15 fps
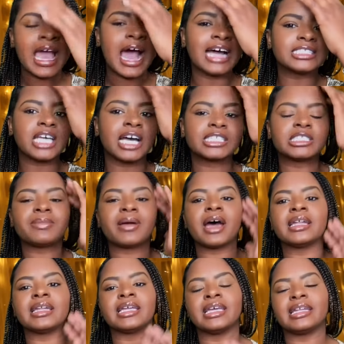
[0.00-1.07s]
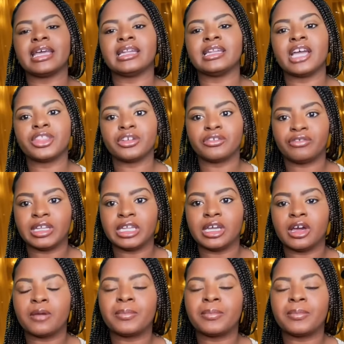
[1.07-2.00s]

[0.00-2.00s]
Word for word: I talked about it in another video,